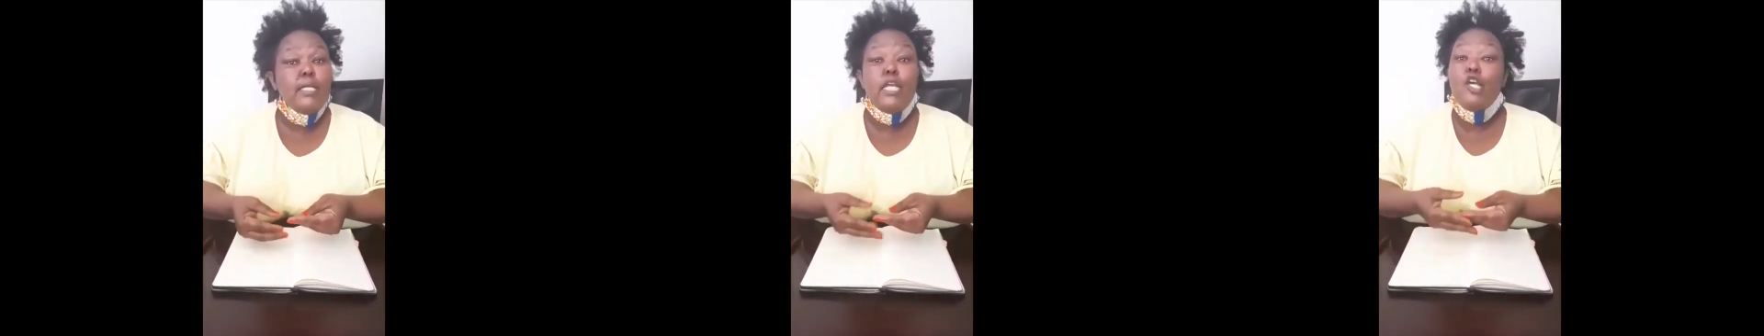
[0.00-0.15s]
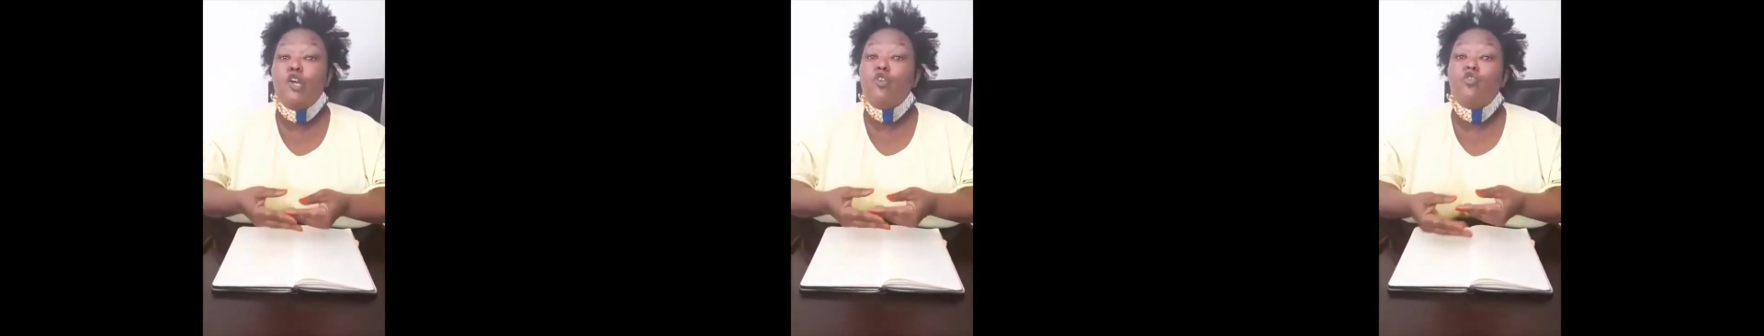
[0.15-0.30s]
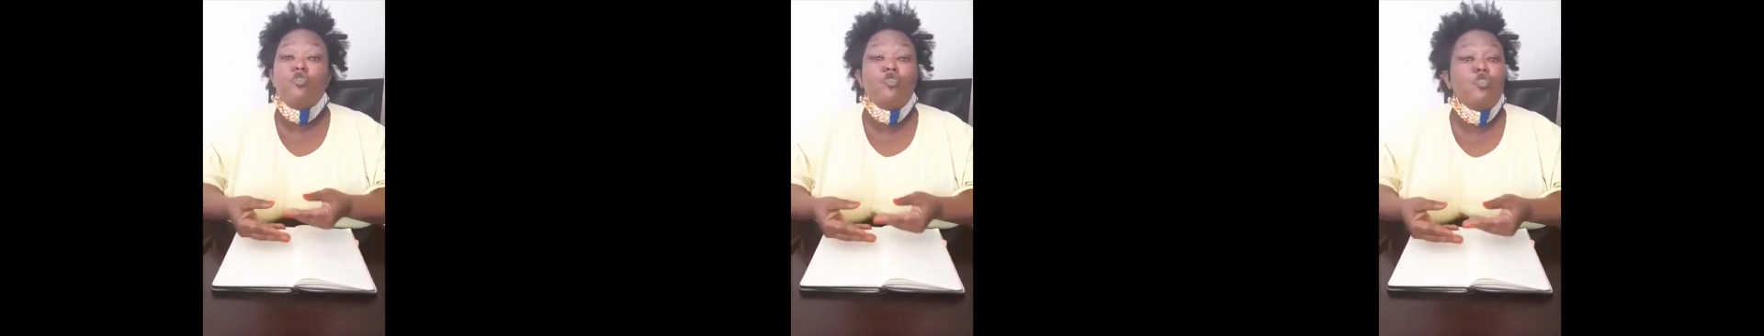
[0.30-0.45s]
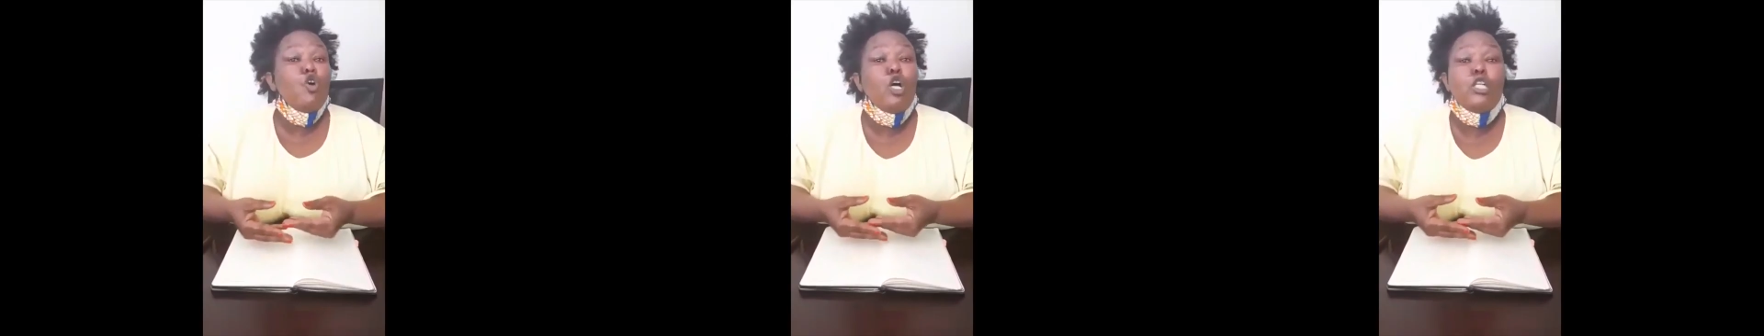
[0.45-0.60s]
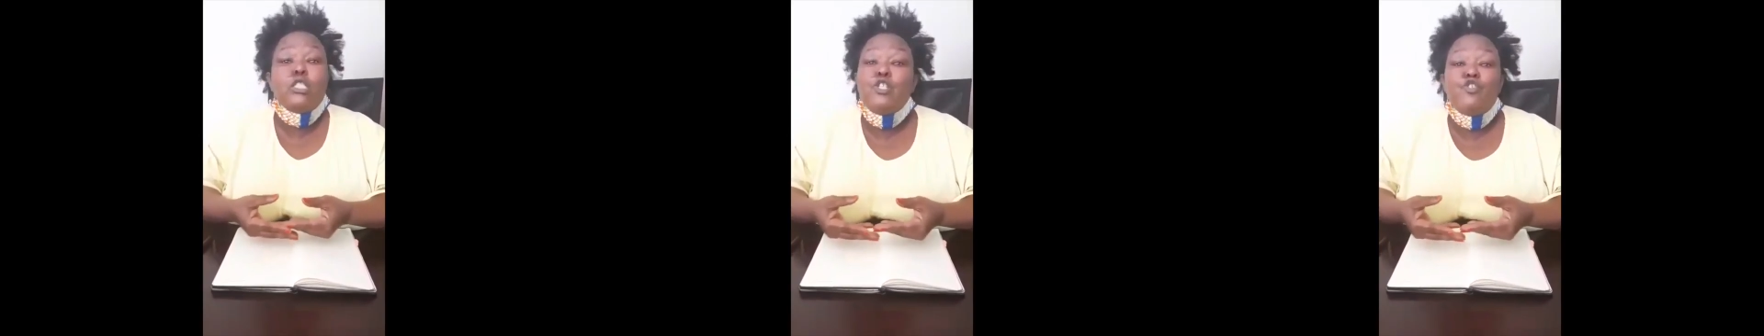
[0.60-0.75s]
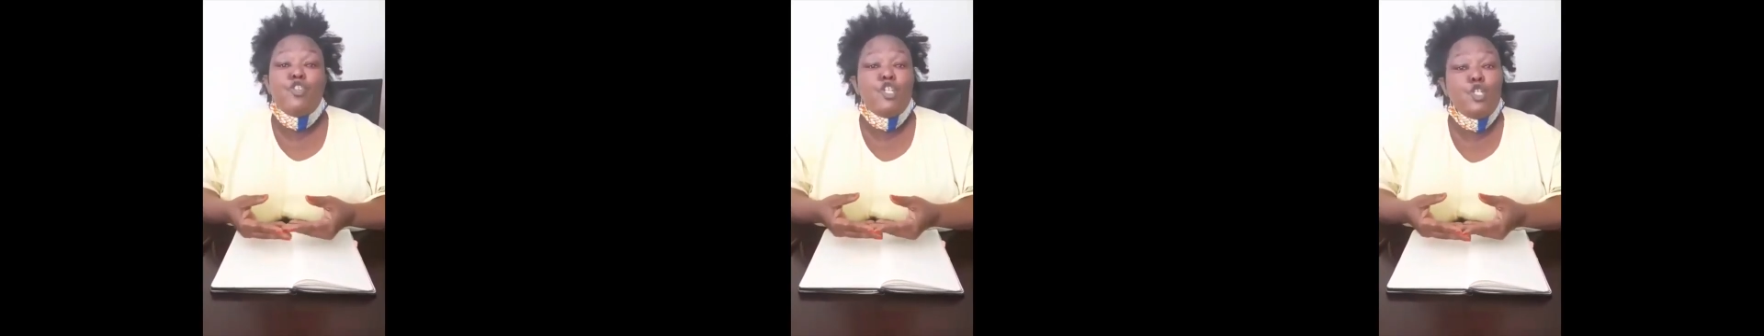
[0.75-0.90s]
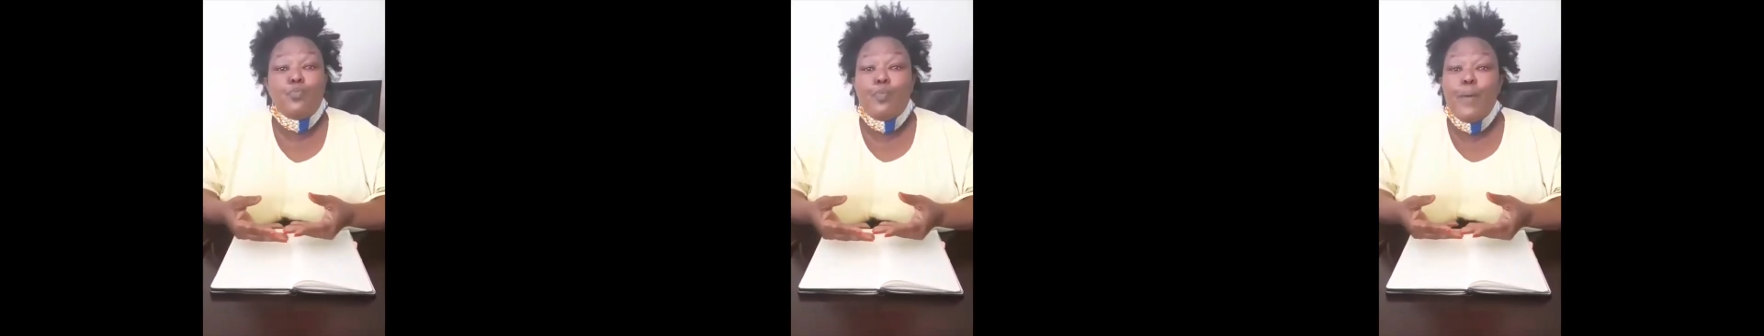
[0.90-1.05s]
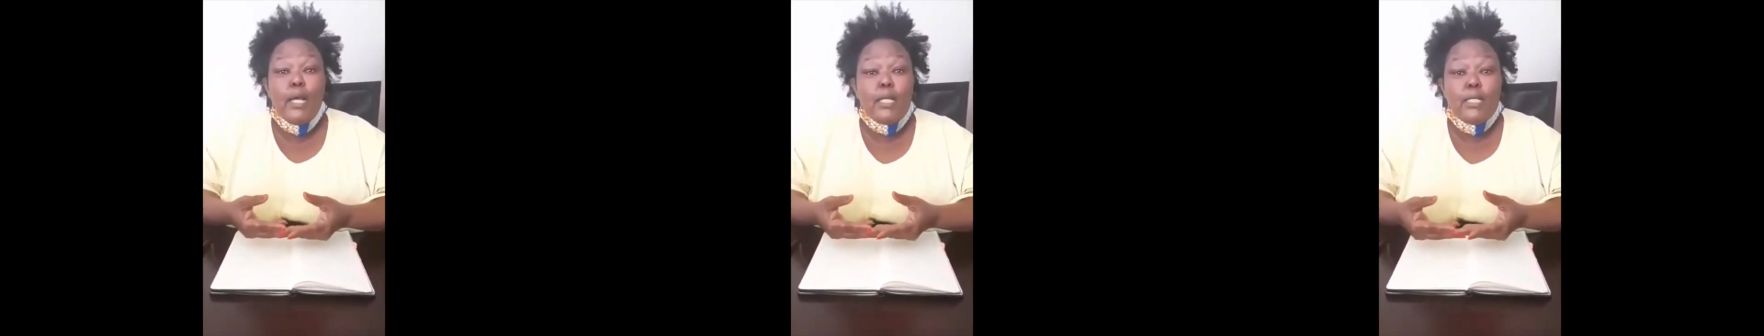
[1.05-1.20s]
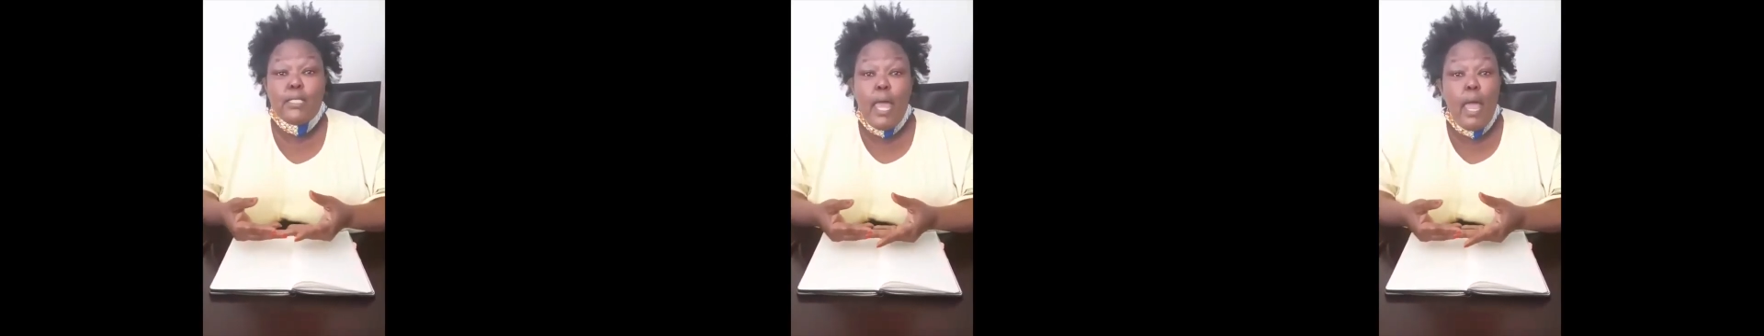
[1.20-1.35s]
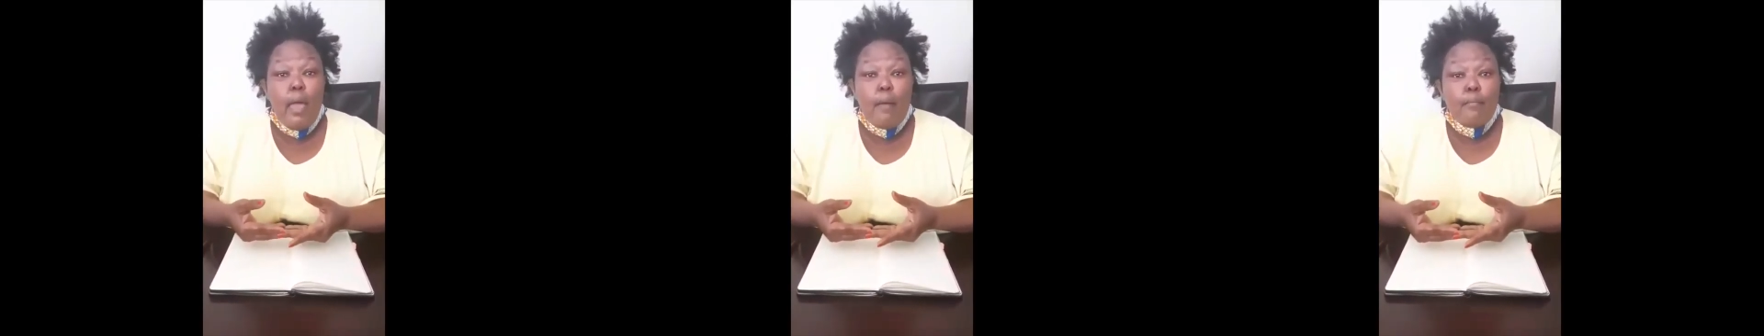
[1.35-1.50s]
they could not
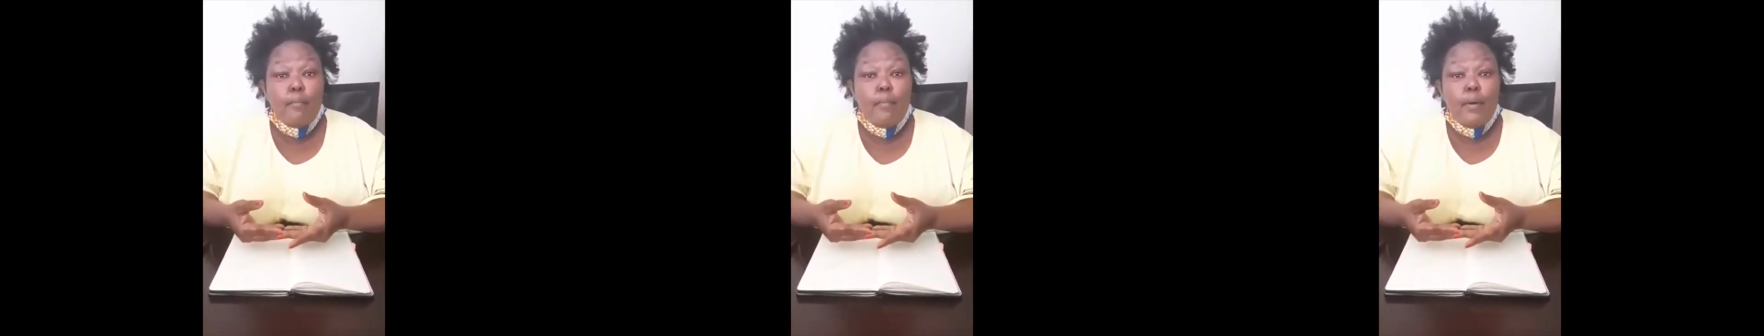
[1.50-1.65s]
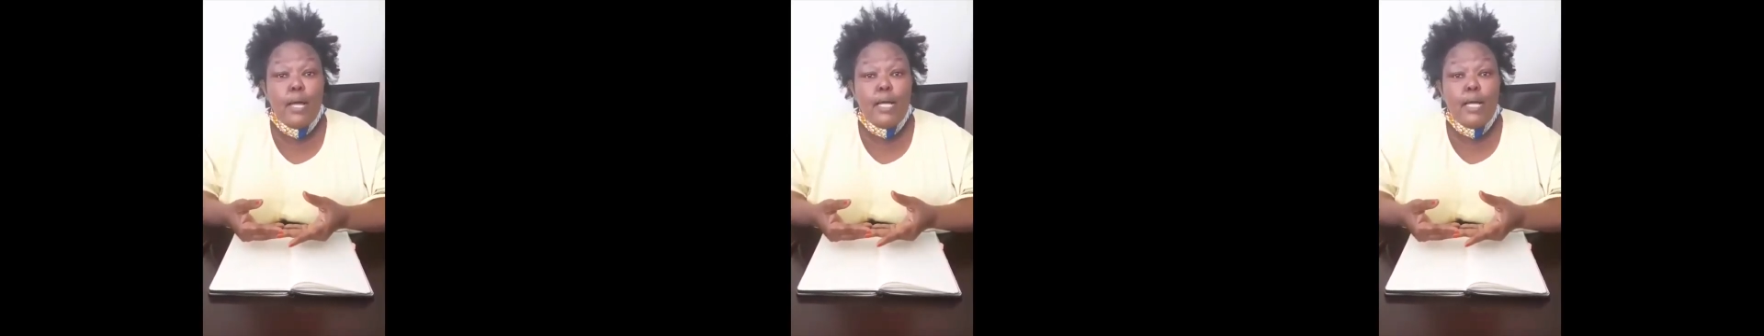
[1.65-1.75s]
respect them